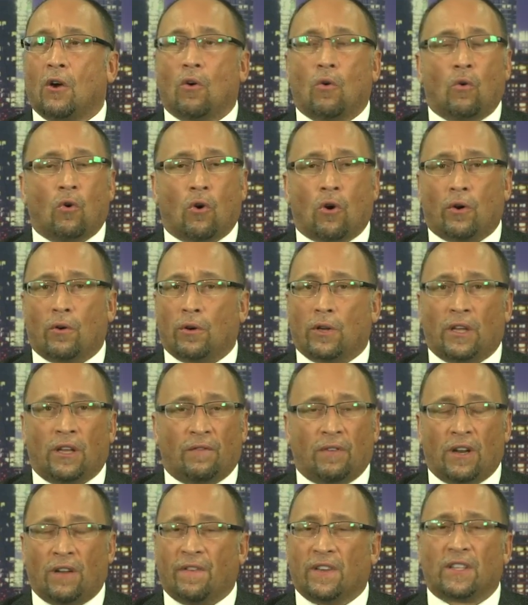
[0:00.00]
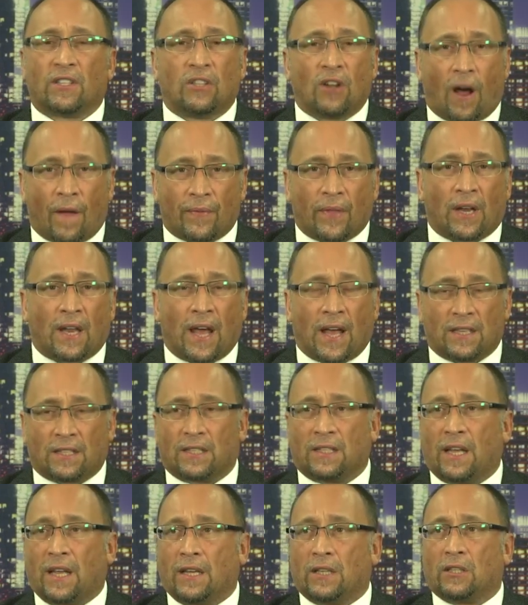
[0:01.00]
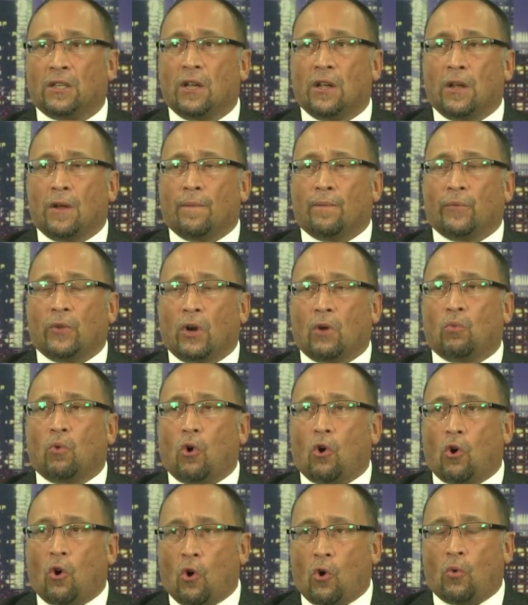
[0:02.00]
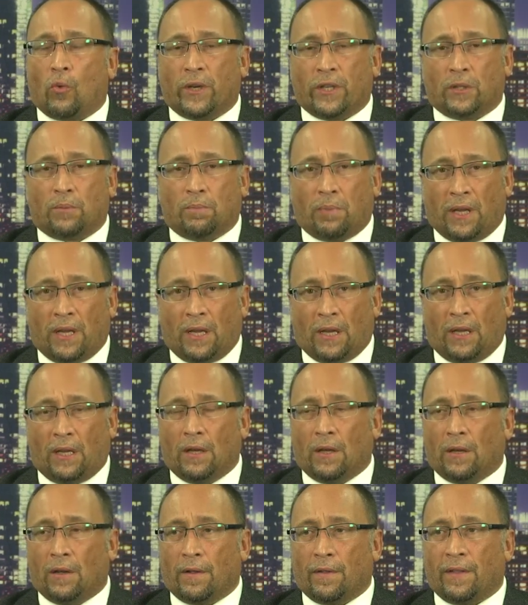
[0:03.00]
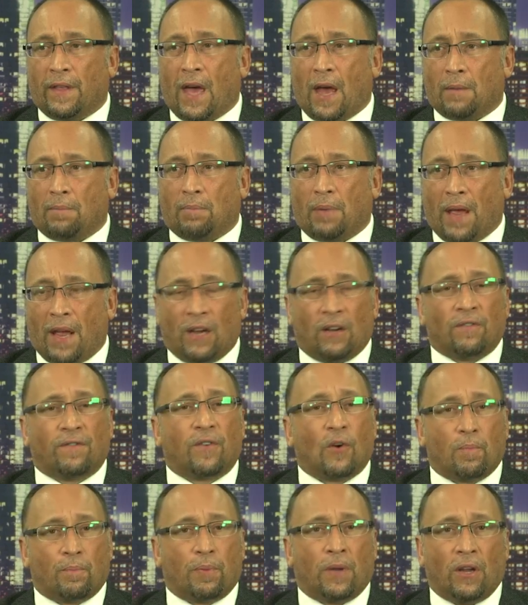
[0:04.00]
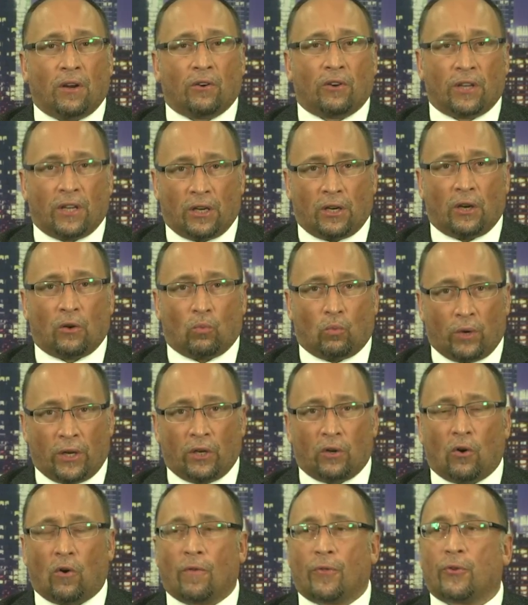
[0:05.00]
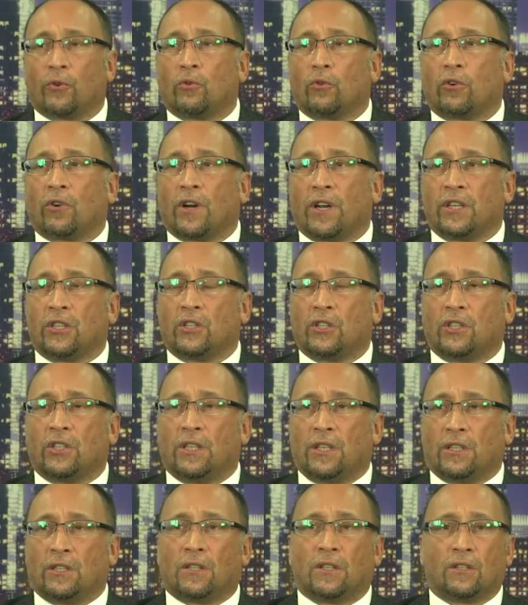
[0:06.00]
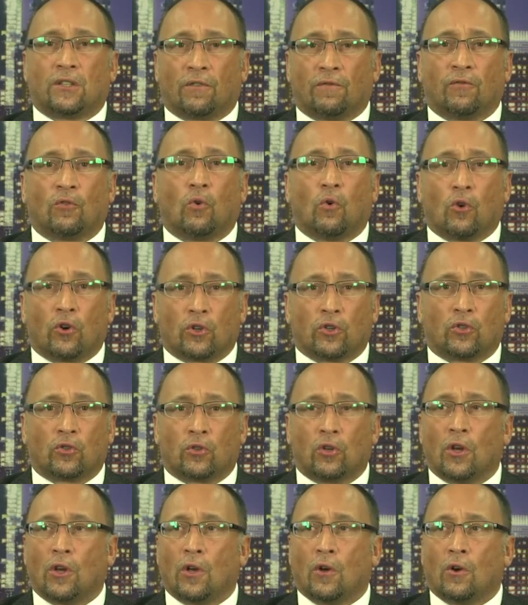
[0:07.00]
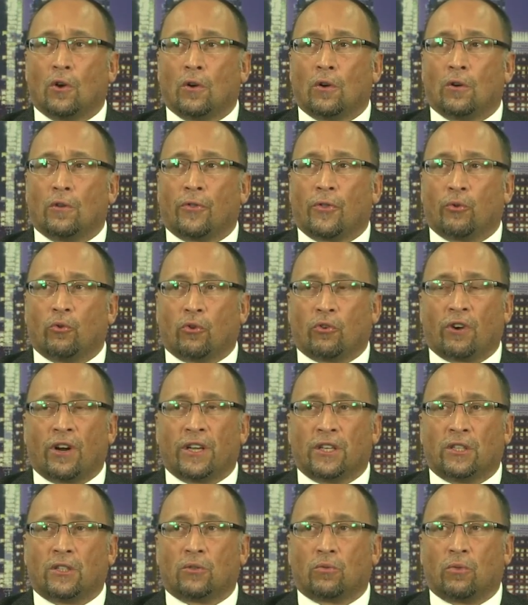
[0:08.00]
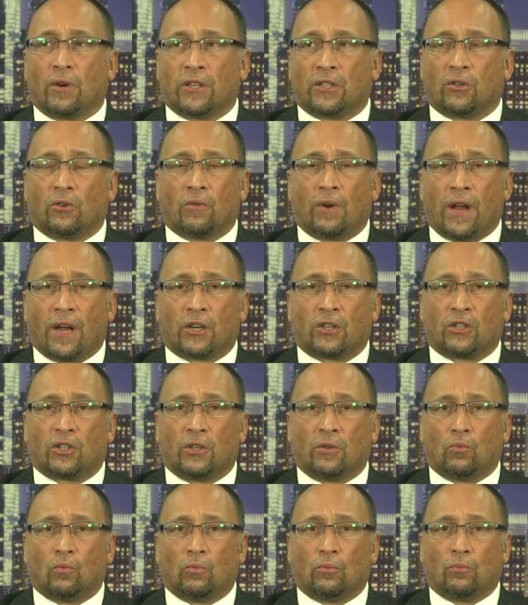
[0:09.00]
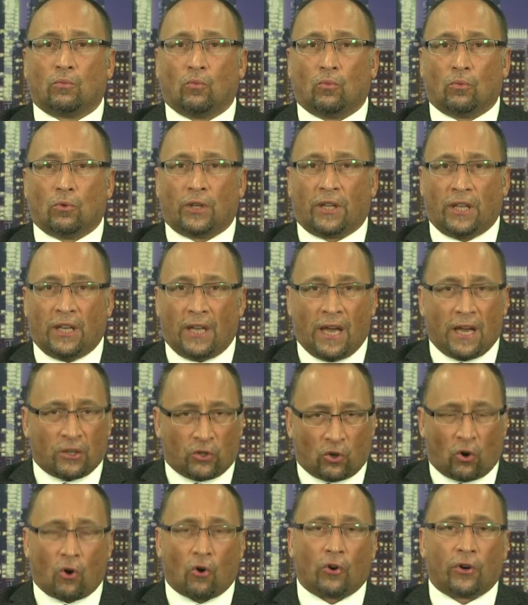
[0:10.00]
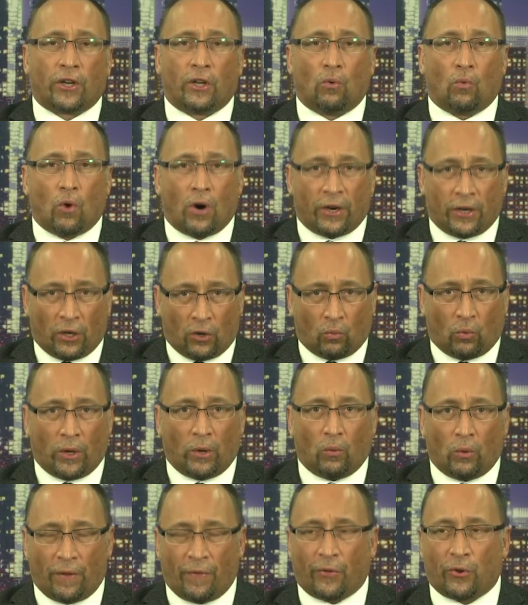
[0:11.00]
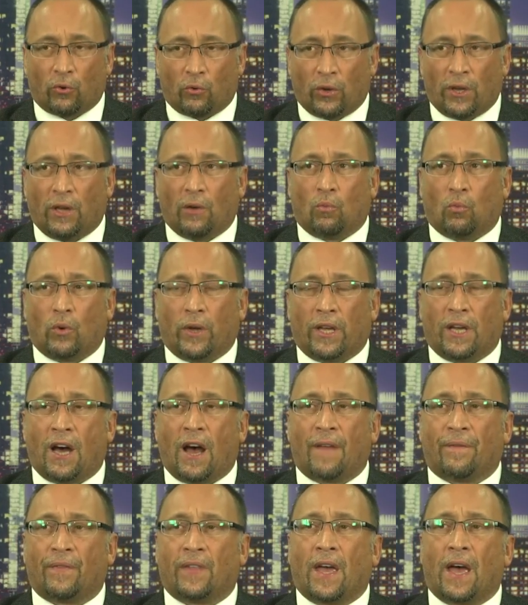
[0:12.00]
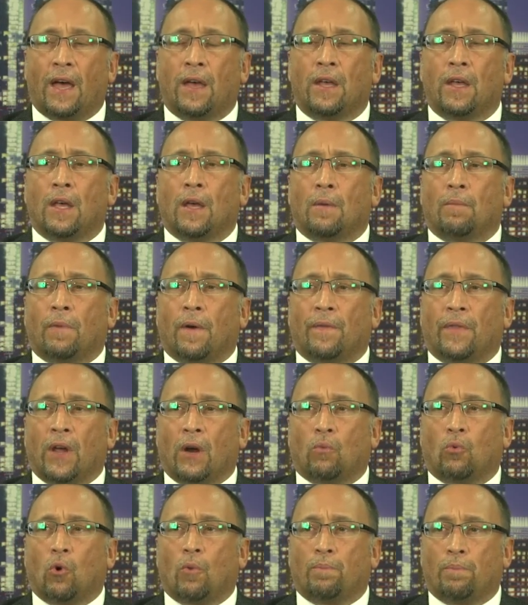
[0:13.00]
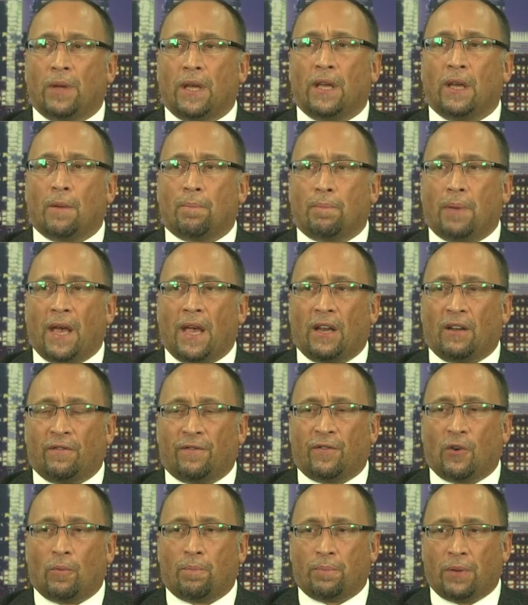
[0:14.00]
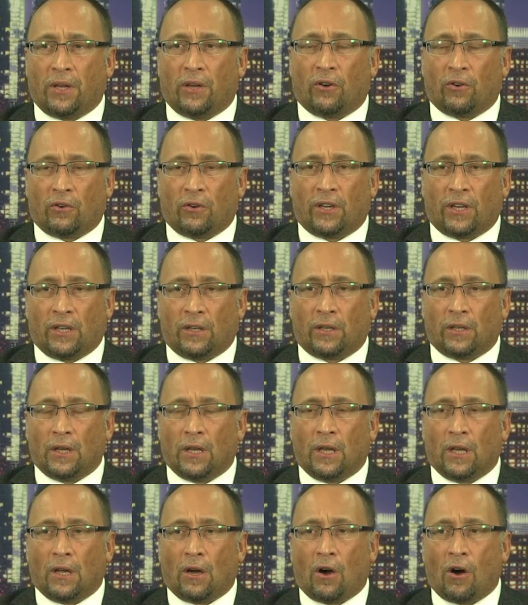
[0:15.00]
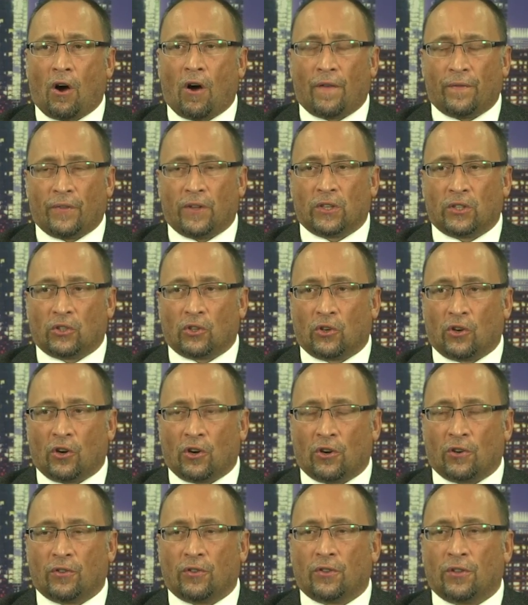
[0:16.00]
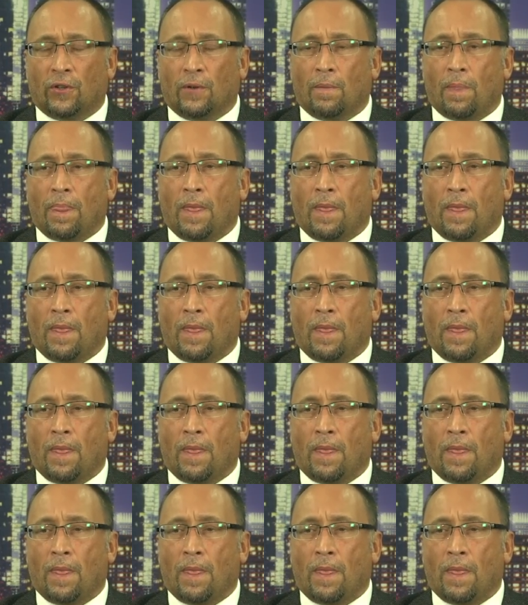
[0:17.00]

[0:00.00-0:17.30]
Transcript: Or even if it's not the last days, there will always be that painful period. And we know through Christ Jesus, of course, through Christ's resurrection, He has already won and we win through Him. We got that. But there will be a painful period on this earth.